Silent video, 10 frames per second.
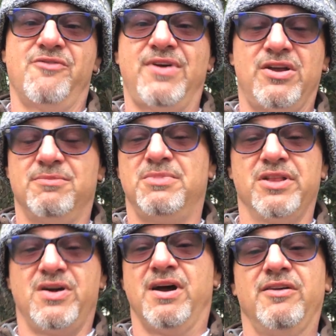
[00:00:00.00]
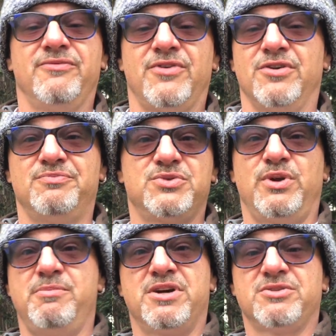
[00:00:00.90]
found them online for
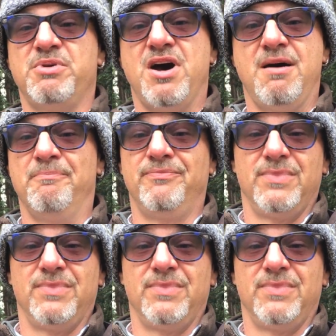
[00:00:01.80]
$20 a pop.